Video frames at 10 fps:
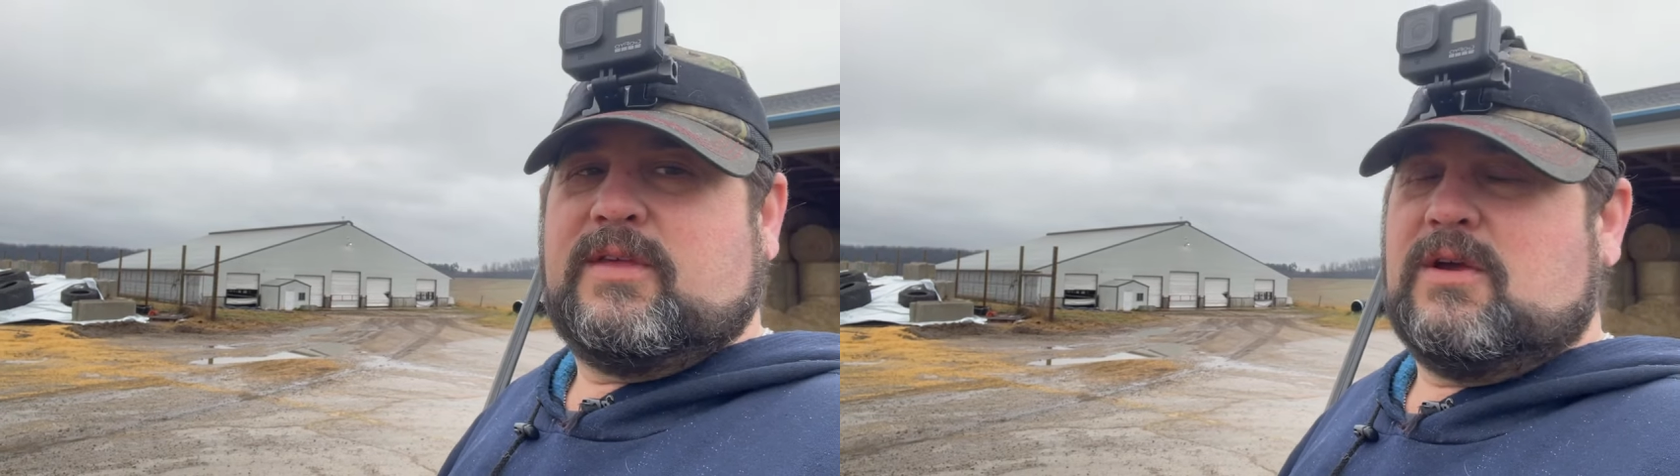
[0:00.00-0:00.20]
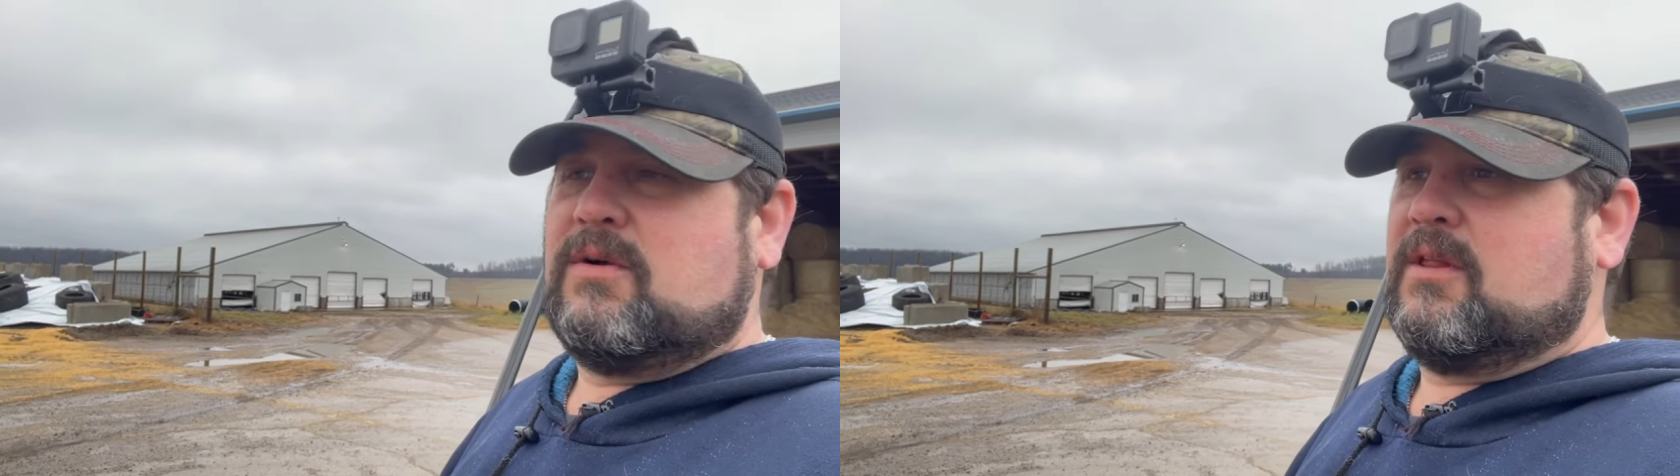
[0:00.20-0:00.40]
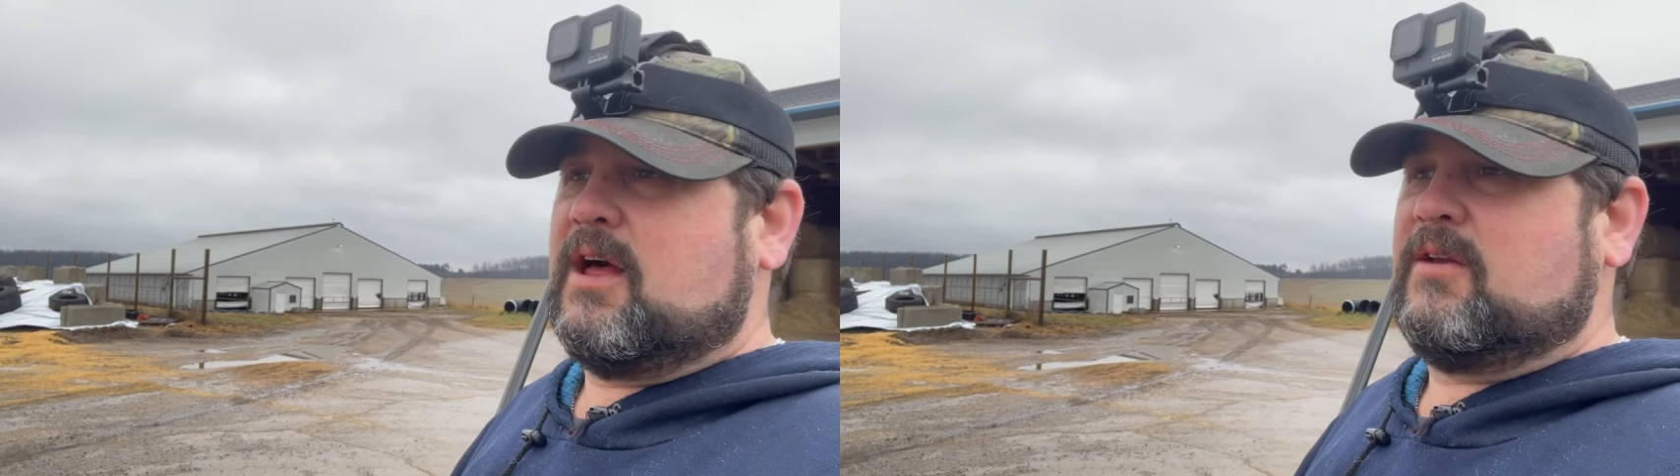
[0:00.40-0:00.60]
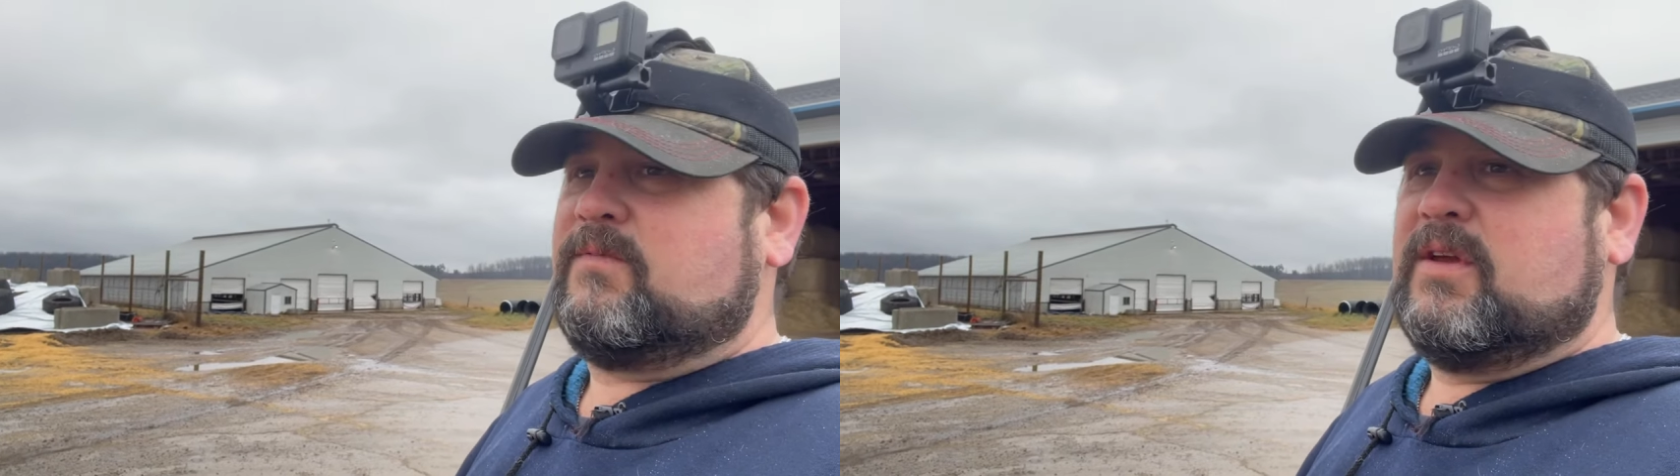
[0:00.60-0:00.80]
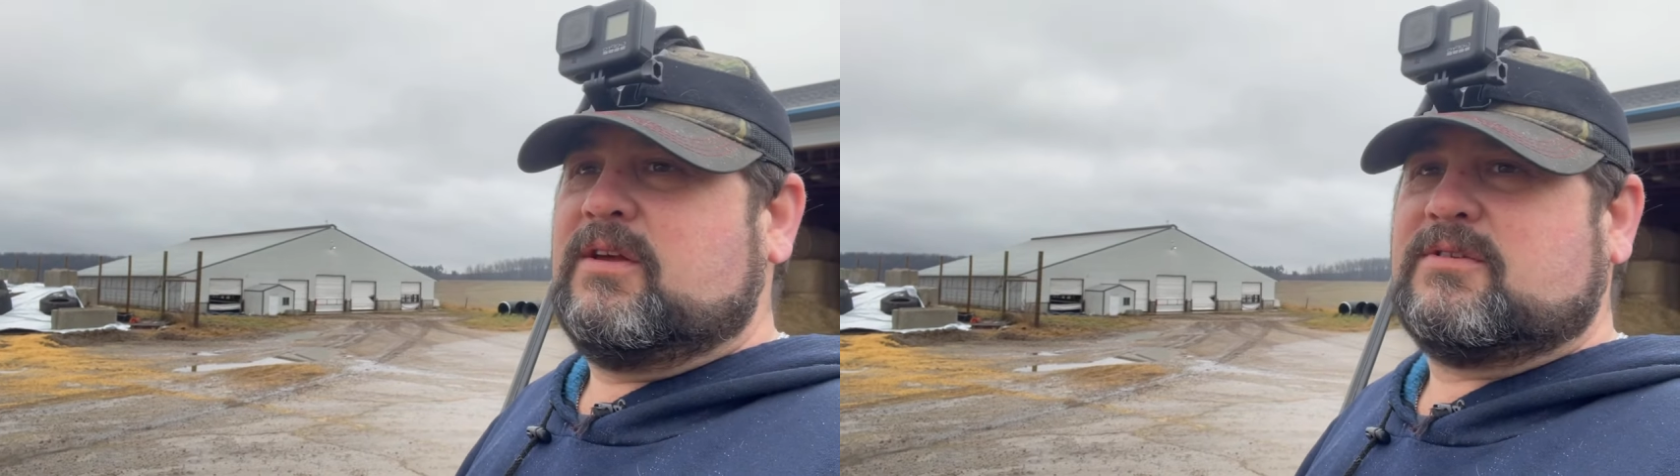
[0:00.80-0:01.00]
they own a lot of
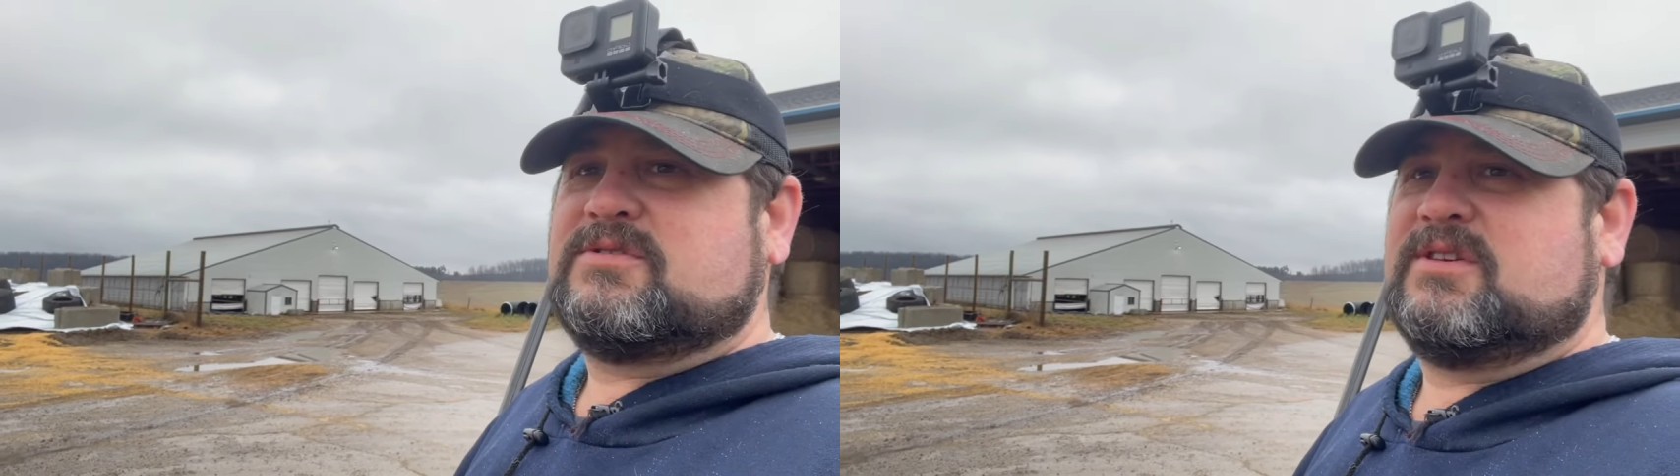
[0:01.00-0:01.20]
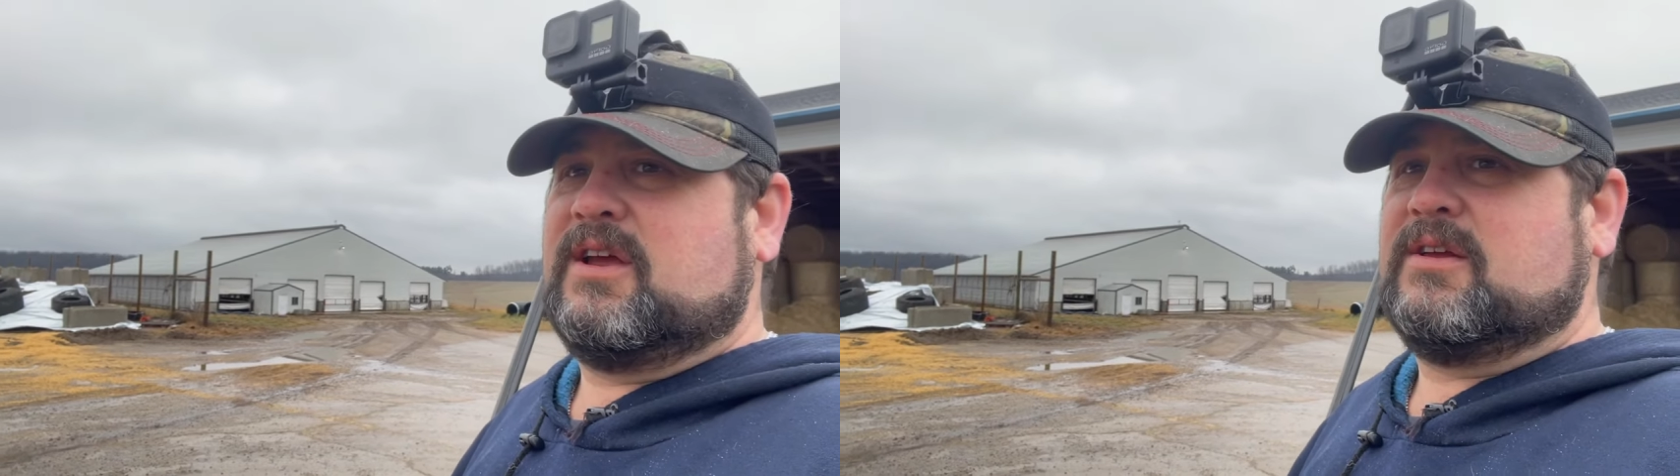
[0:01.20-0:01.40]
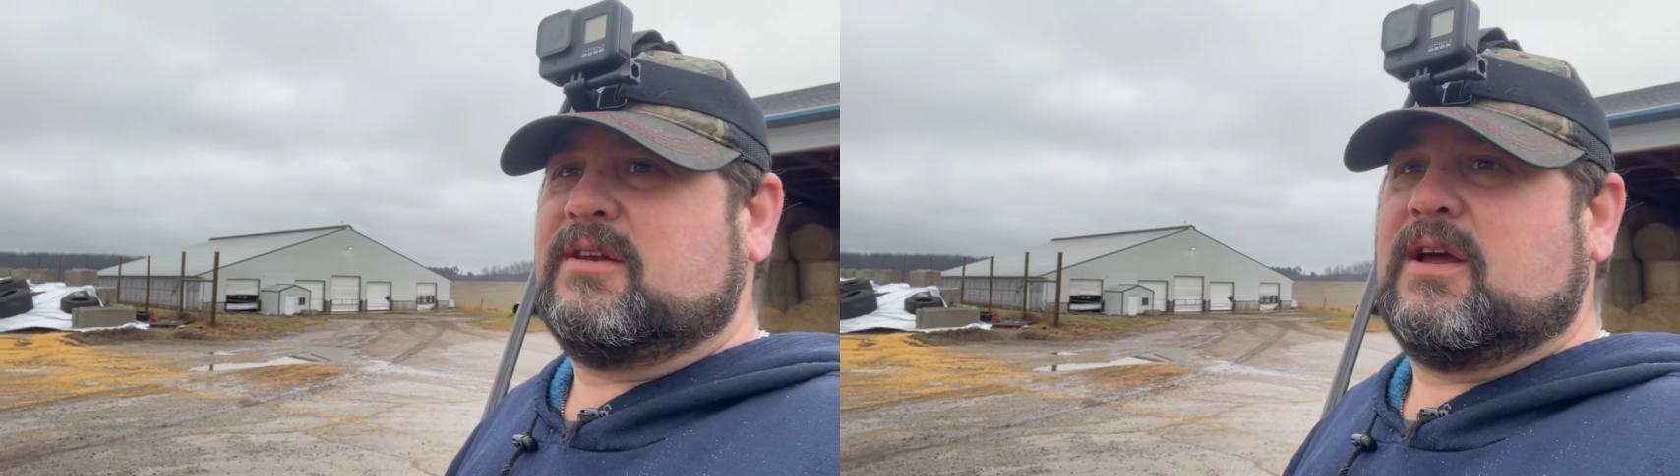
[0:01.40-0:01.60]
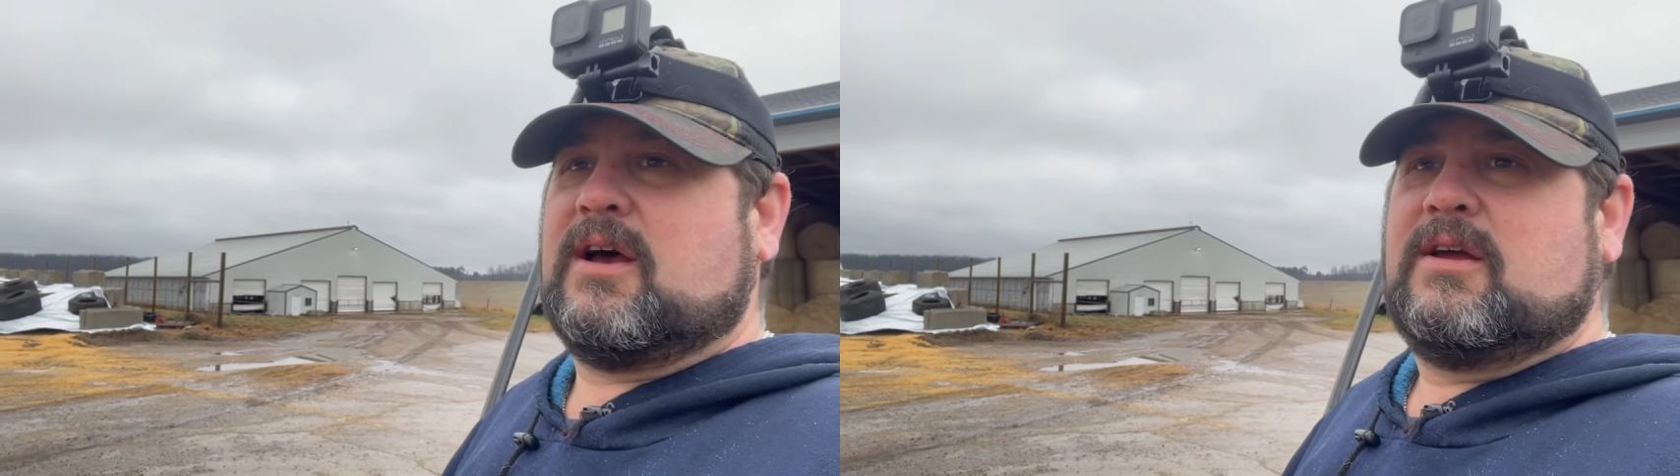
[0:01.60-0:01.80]
fields, and